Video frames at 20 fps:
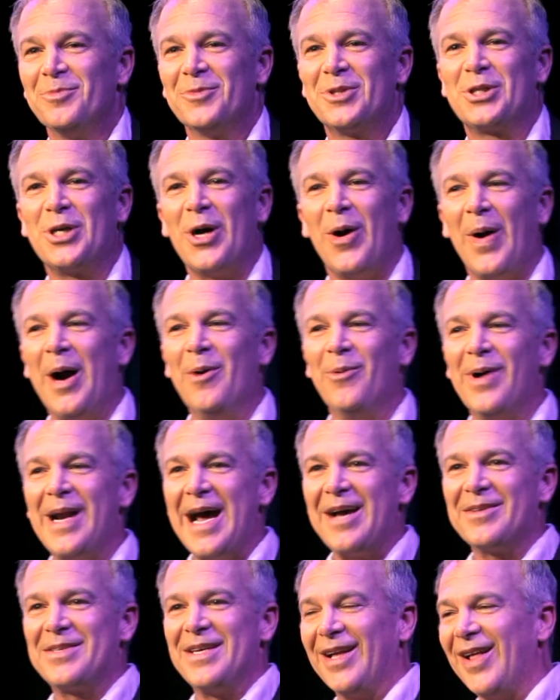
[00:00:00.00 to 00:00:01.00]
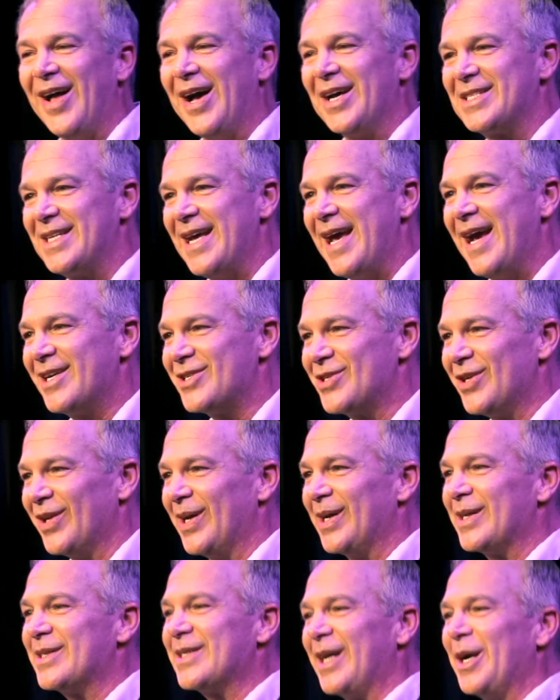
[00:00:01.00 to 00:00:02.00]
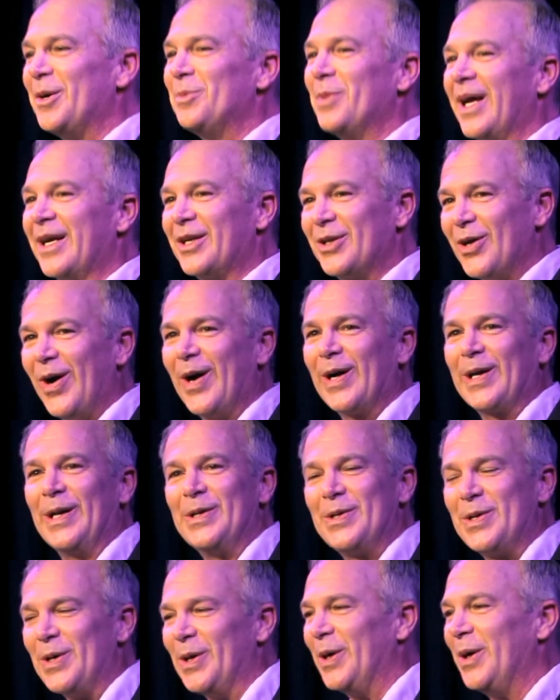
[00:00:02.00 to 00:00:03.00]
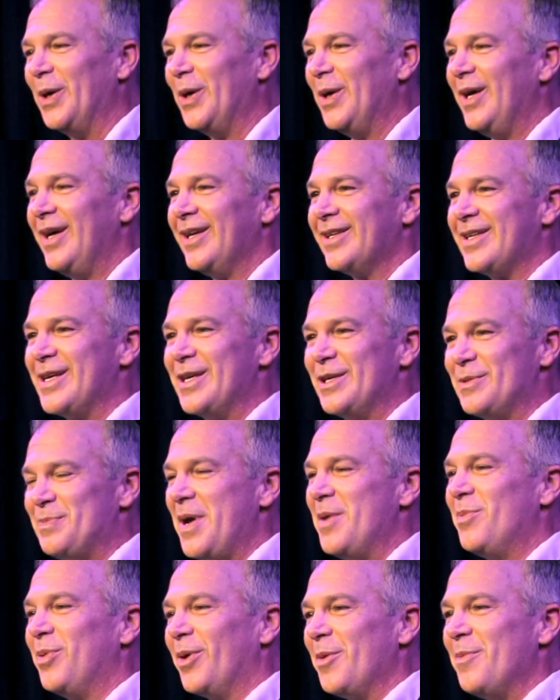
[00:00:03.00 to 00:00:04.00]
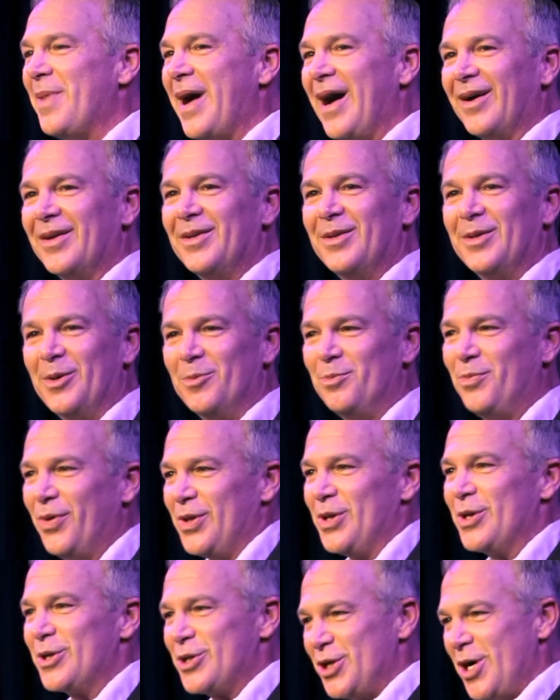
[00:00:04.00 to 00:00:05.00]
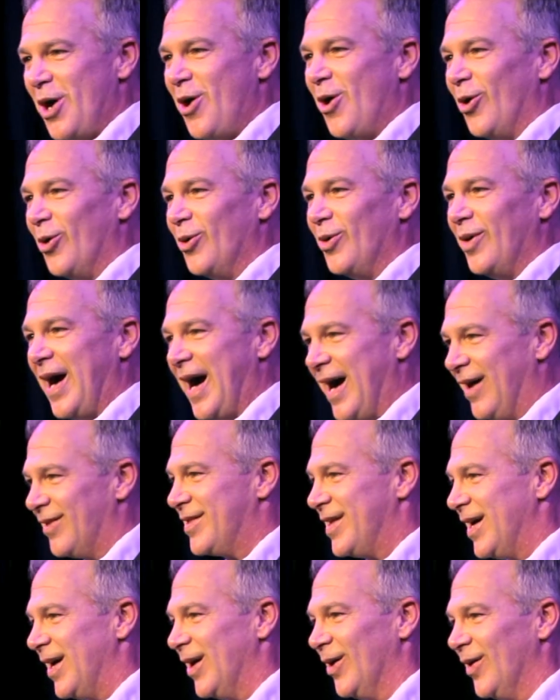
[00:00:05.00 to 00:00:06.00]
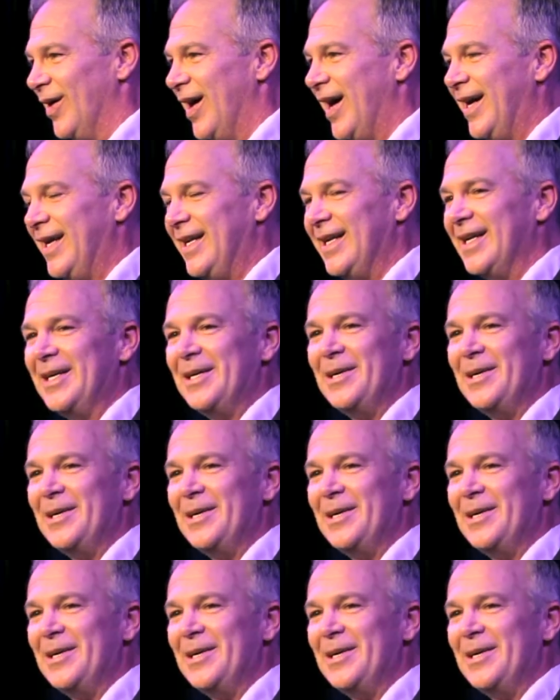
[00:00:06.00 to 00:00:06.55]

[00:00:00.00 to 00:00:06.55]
So I went out to Los Angeles and I'm like talking to these people about putting a show out there, right?